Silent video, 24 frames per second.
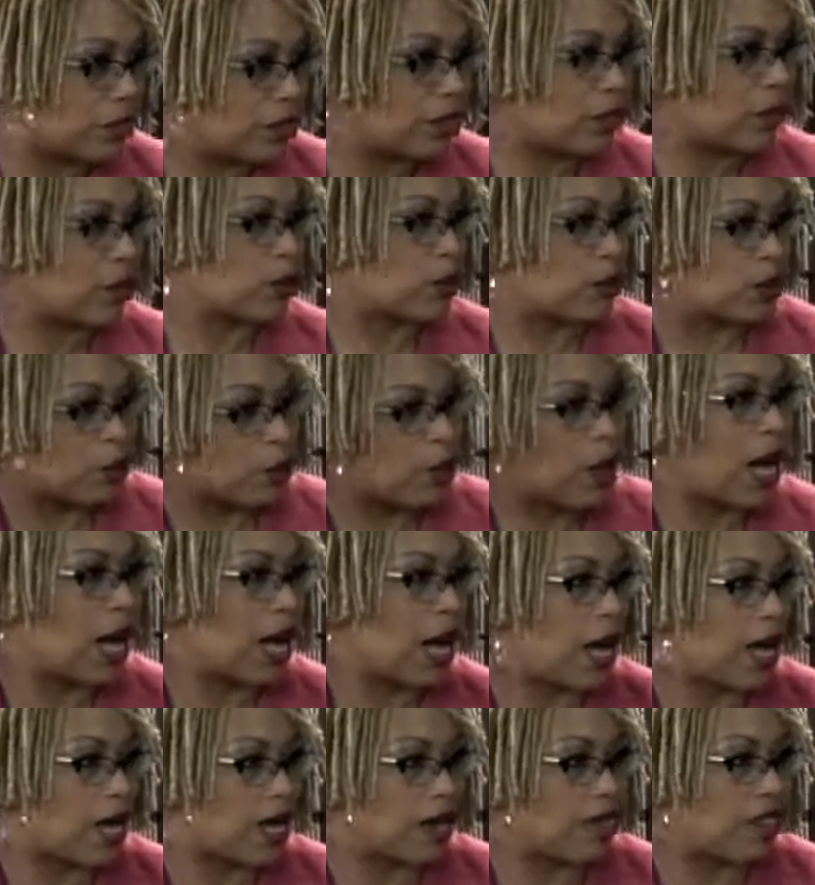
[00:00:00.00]
you know, too
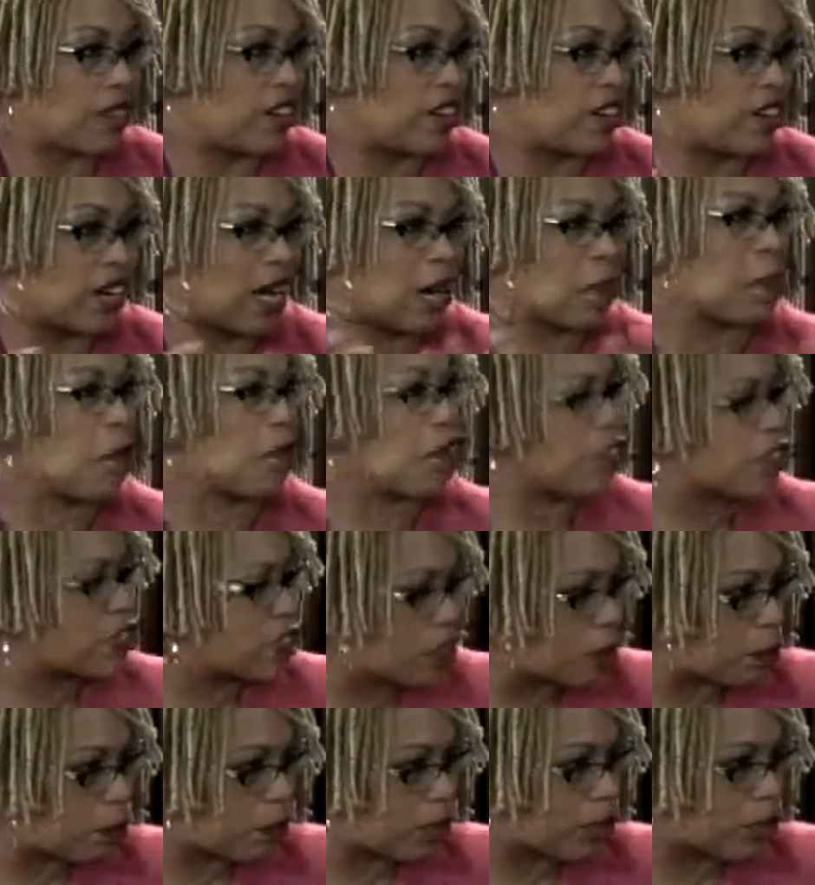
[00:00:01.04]
high and they're not
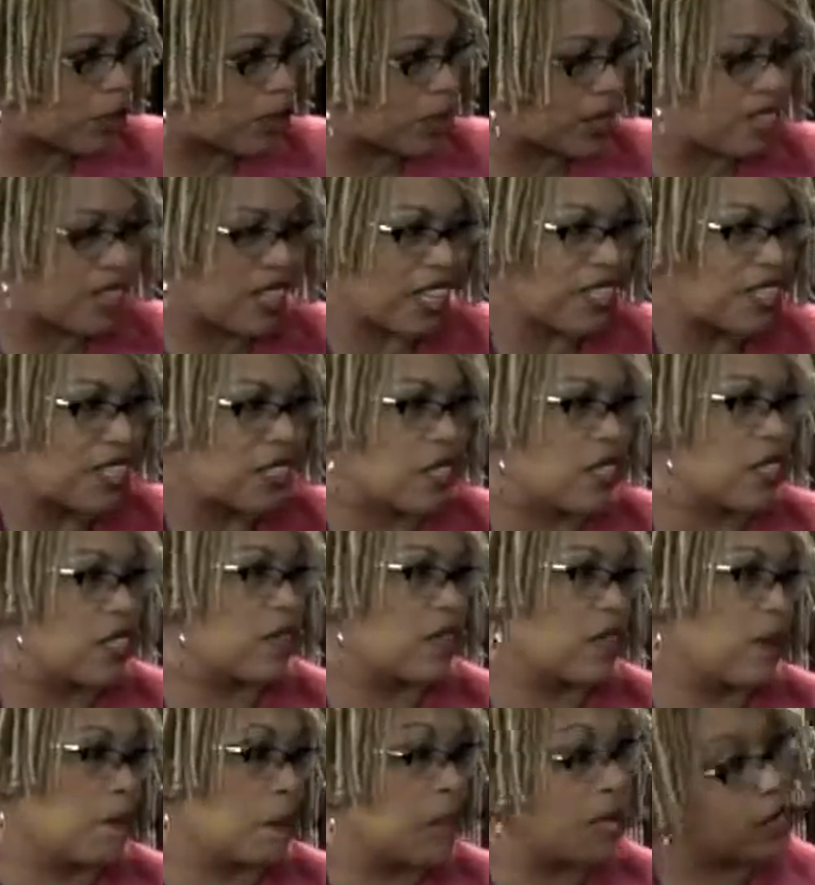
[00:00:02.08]
personable and they just
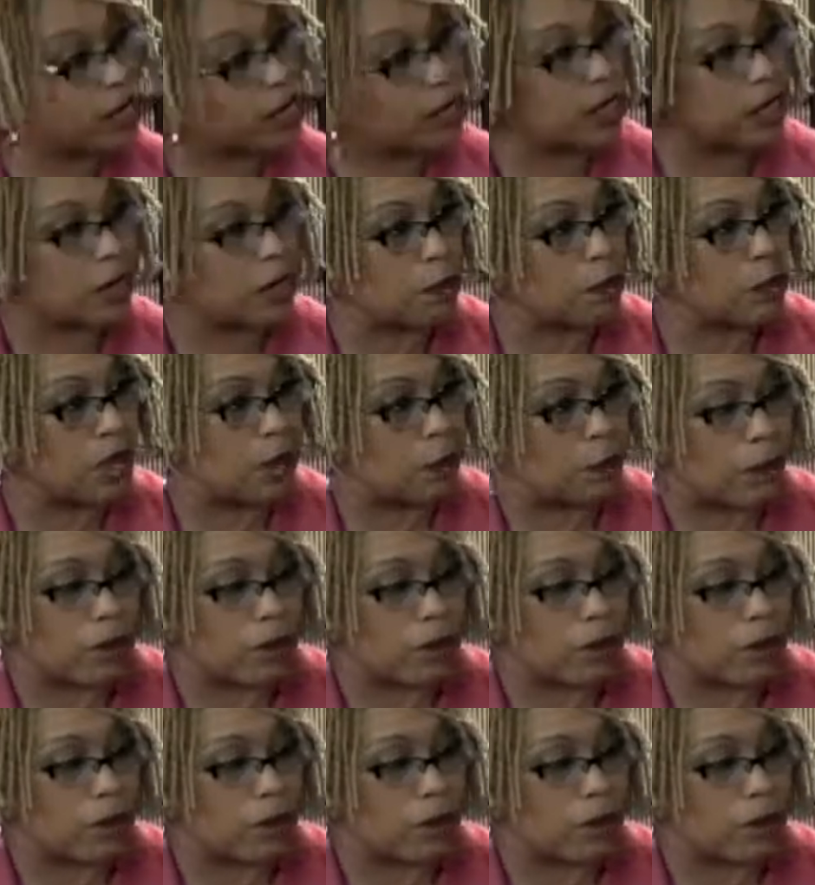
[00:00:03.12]
think they're better than other people.